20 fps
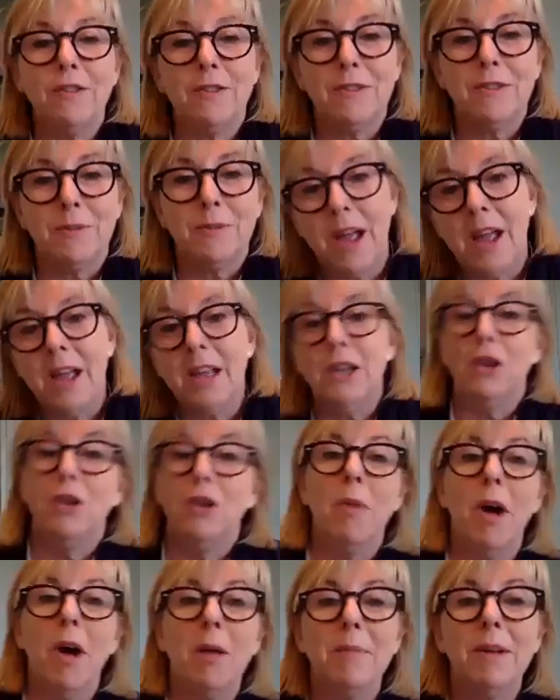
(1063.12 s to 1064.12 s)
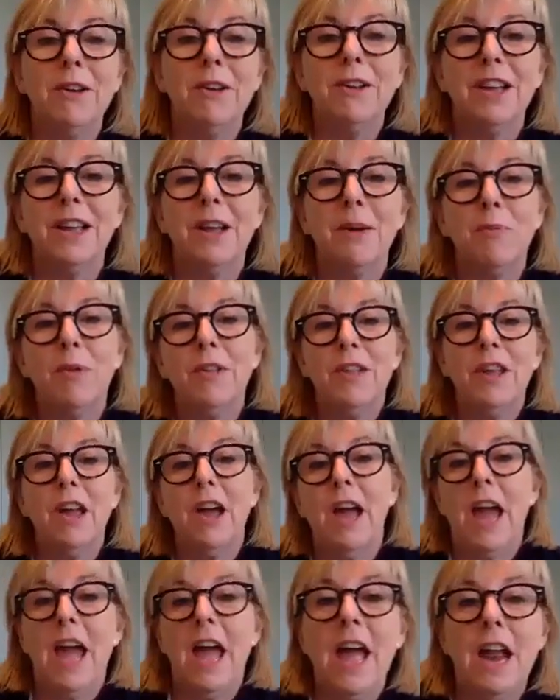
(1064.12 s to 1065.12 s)
to wear. You might be looking at whether your
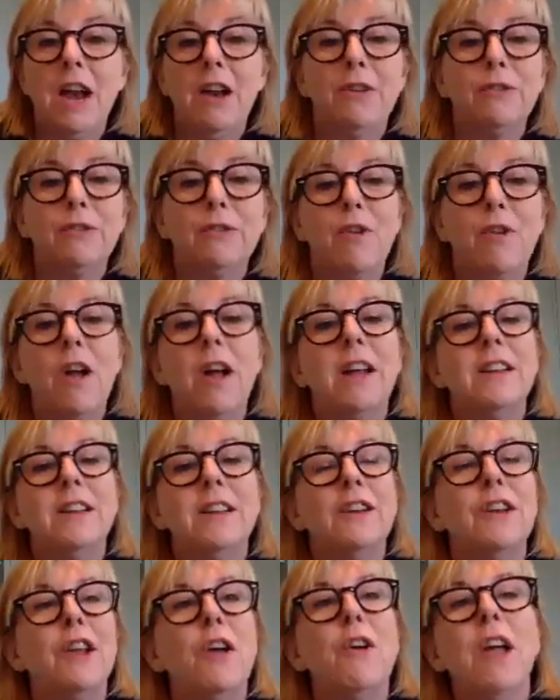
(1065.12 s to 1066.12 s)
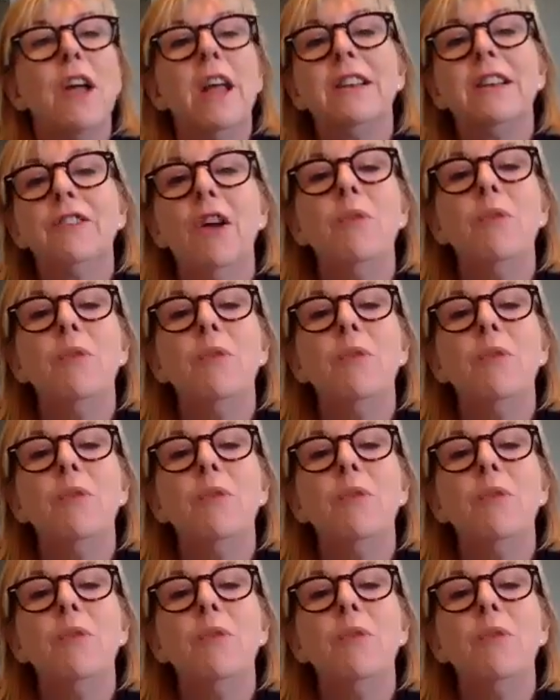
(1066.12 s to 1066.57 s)
hair looks right. Don't